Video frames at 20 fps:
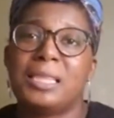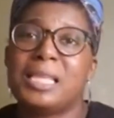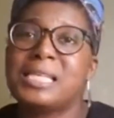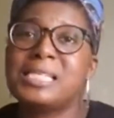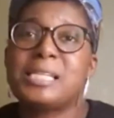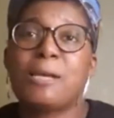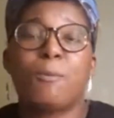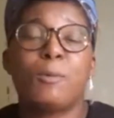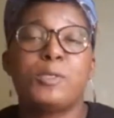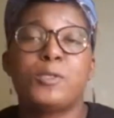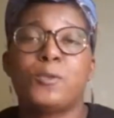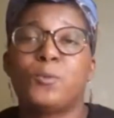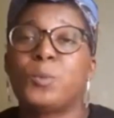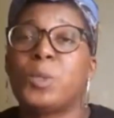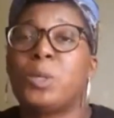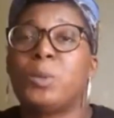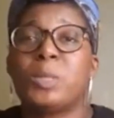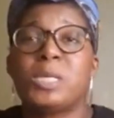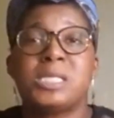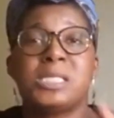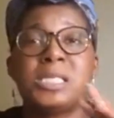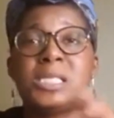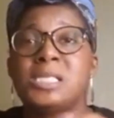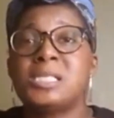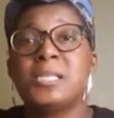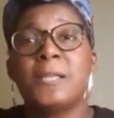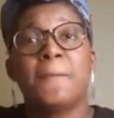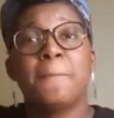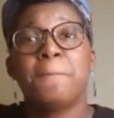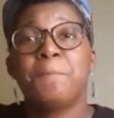That's not what you want because this
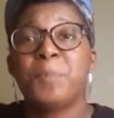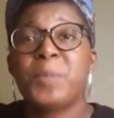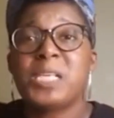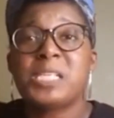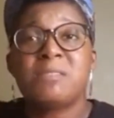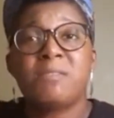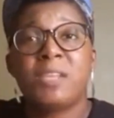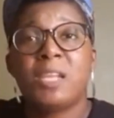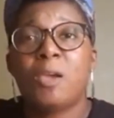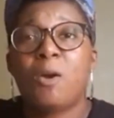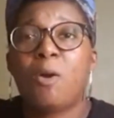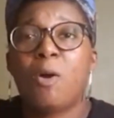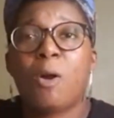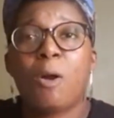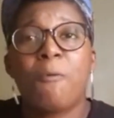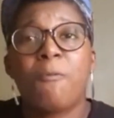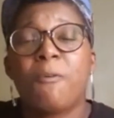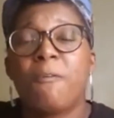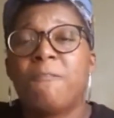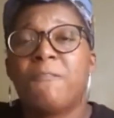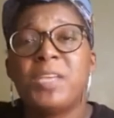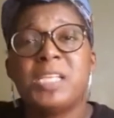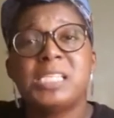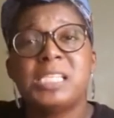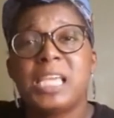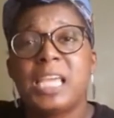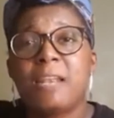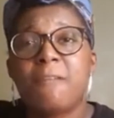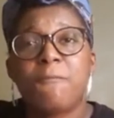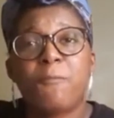this video will go from
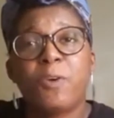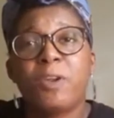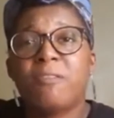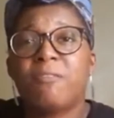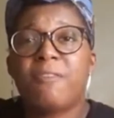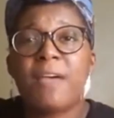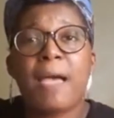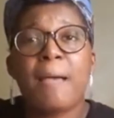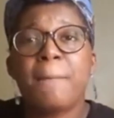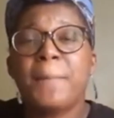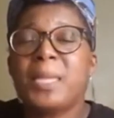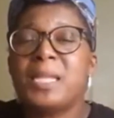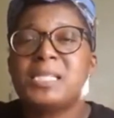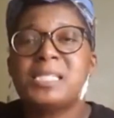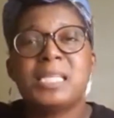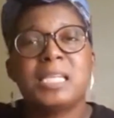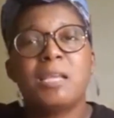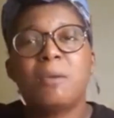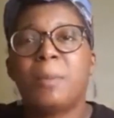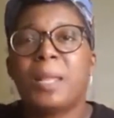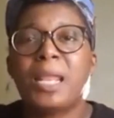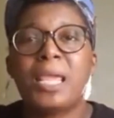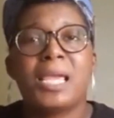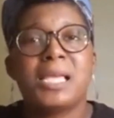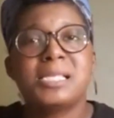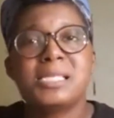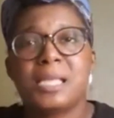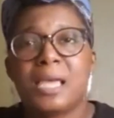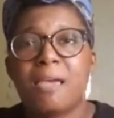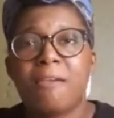15 to 45 minutes and nobody
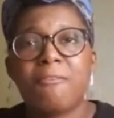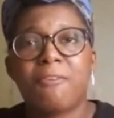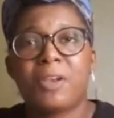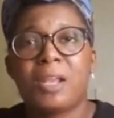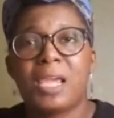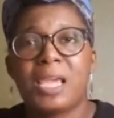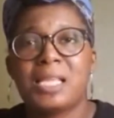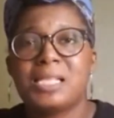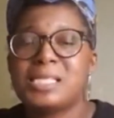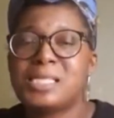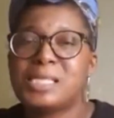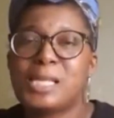got time for that.